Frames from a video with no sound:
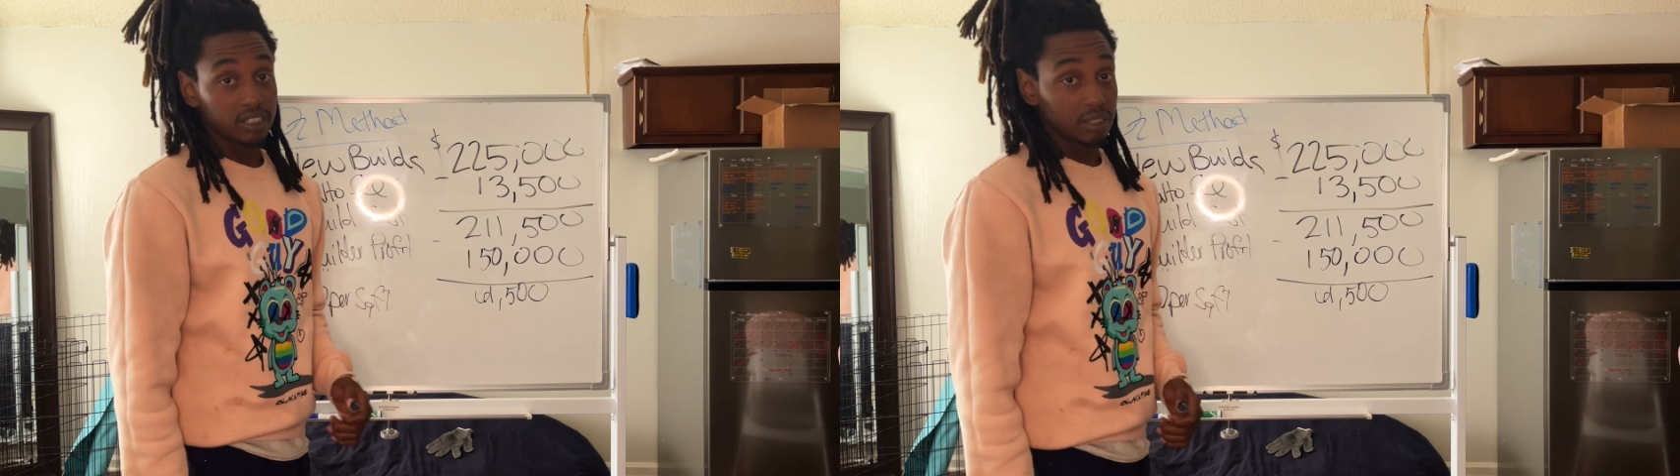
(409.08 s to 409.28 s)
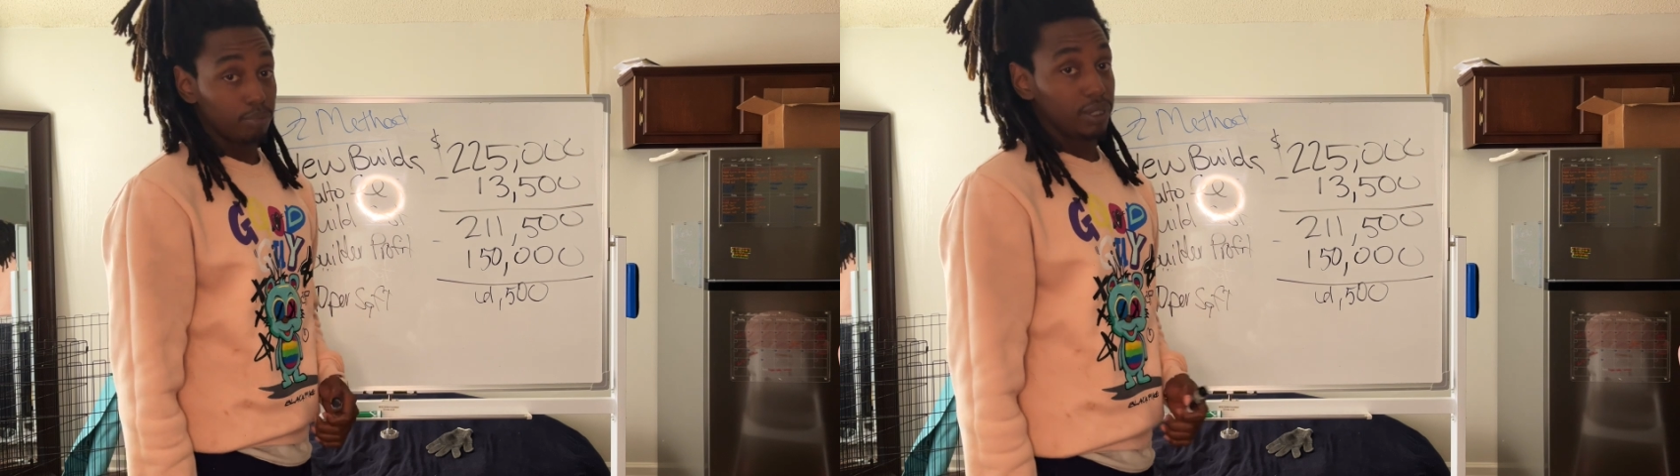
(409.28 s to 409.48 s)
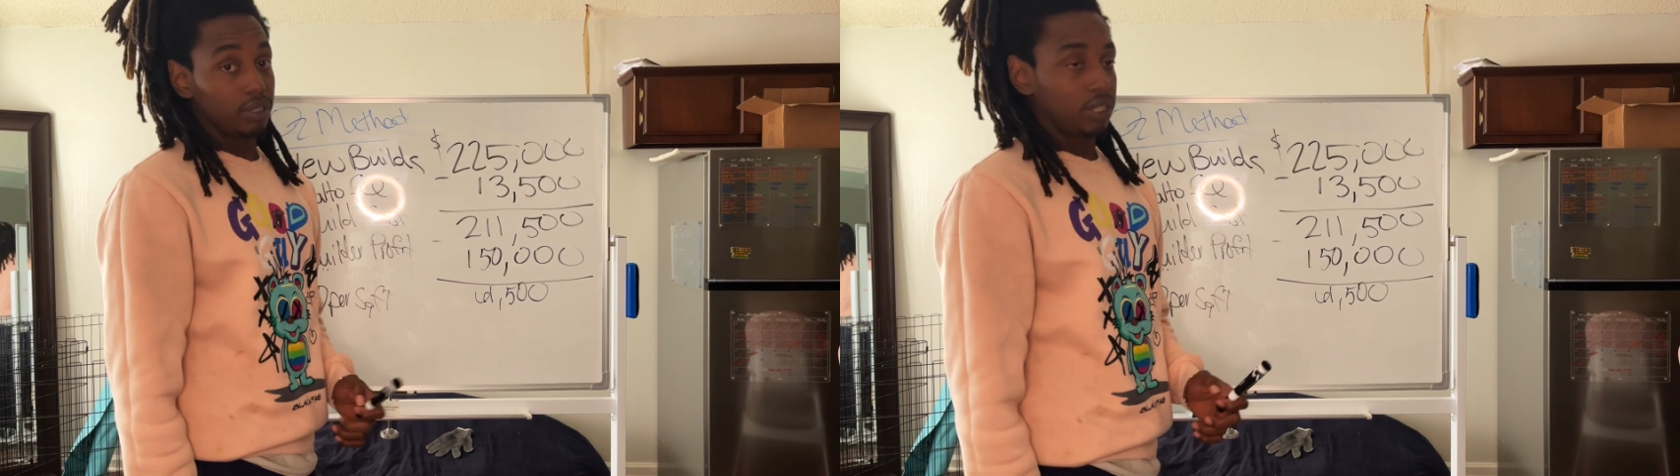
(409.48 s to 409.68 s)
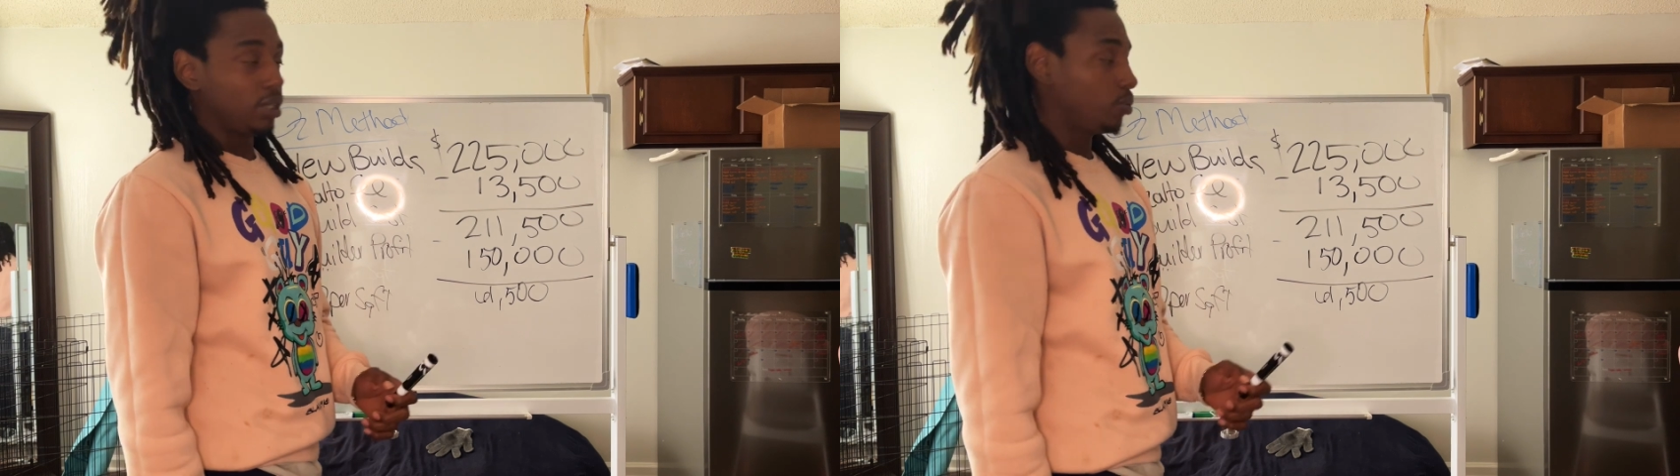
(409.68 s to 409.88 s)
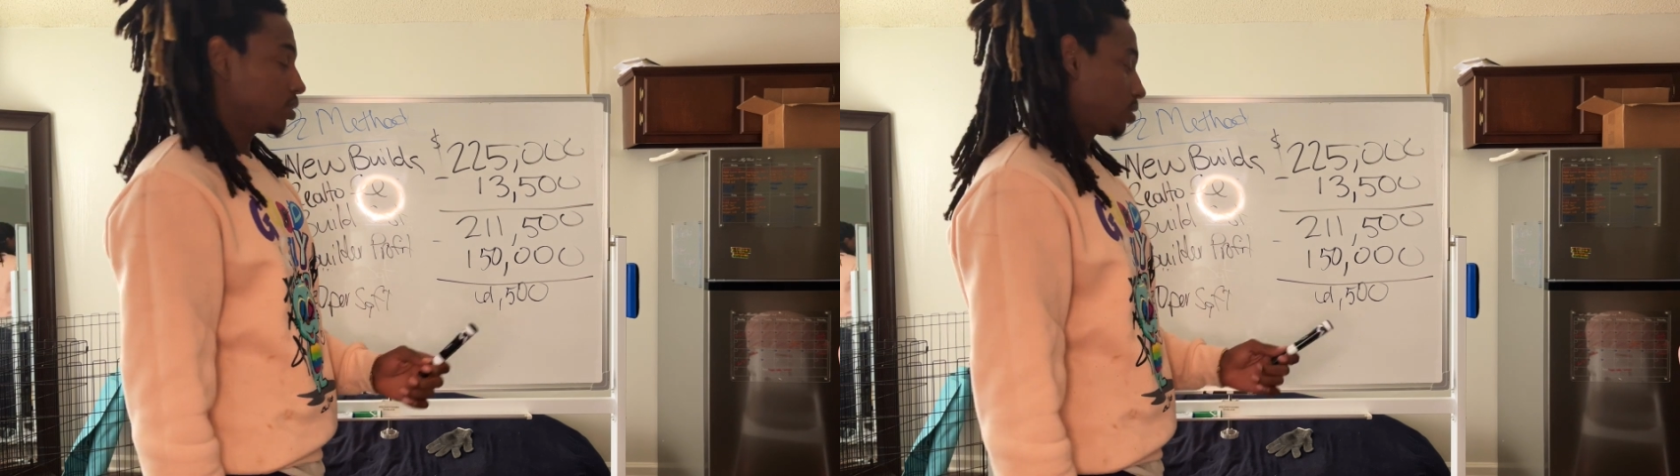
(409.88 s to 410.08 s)
to build, he
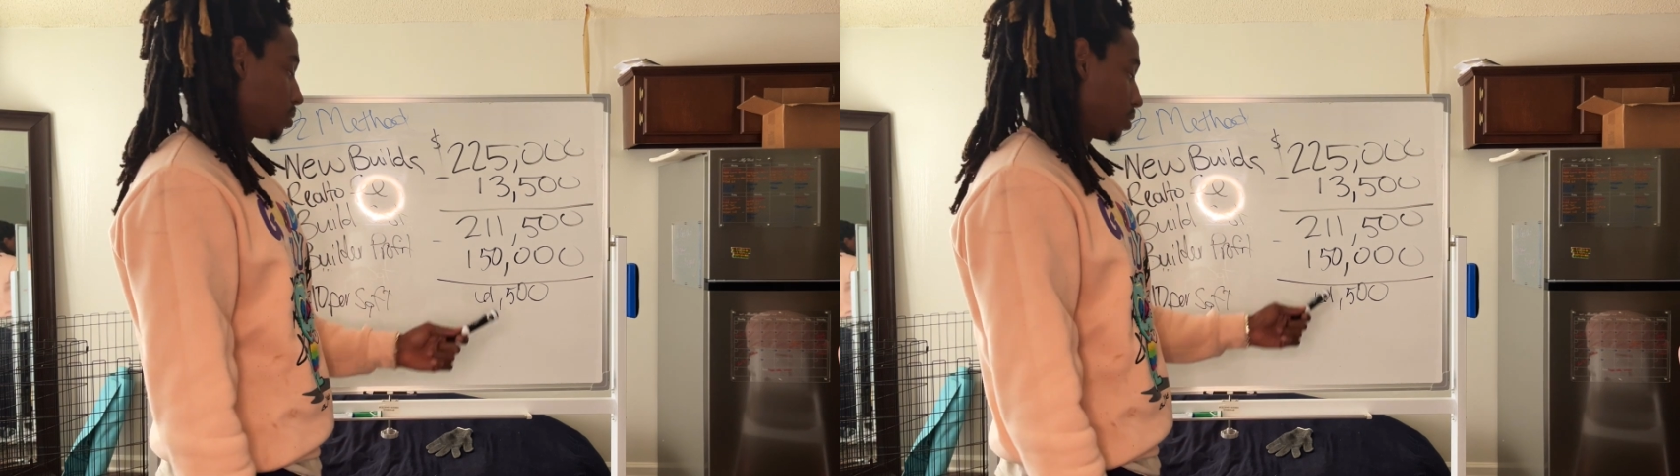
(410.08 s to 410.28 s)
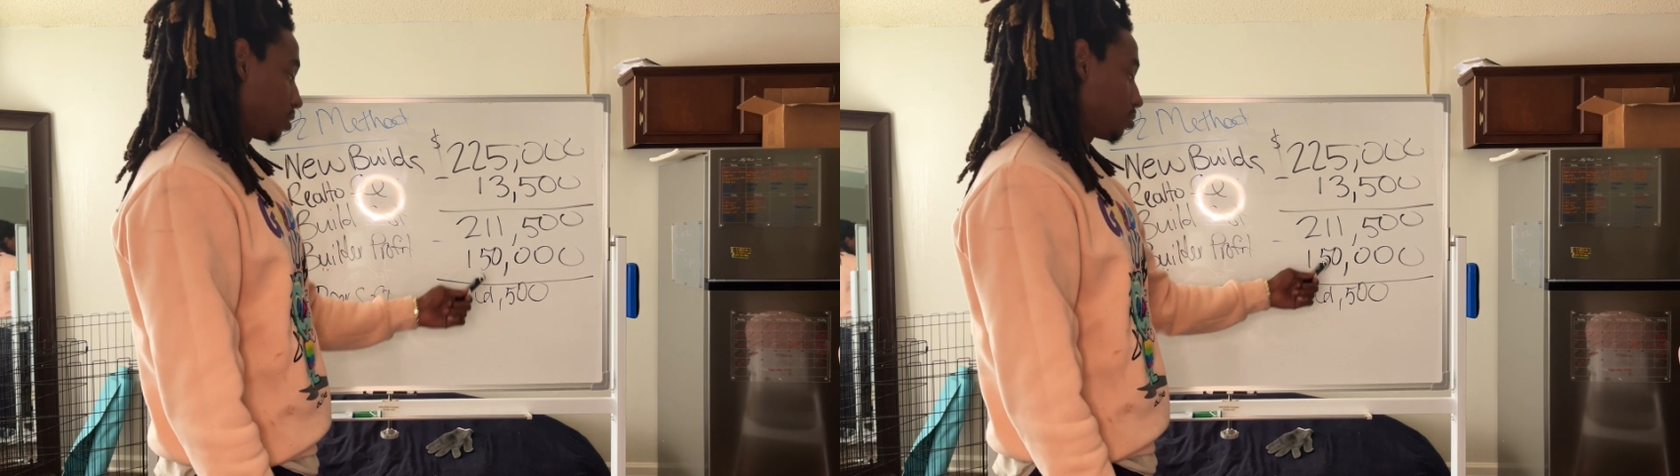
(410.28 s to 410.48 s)
wants a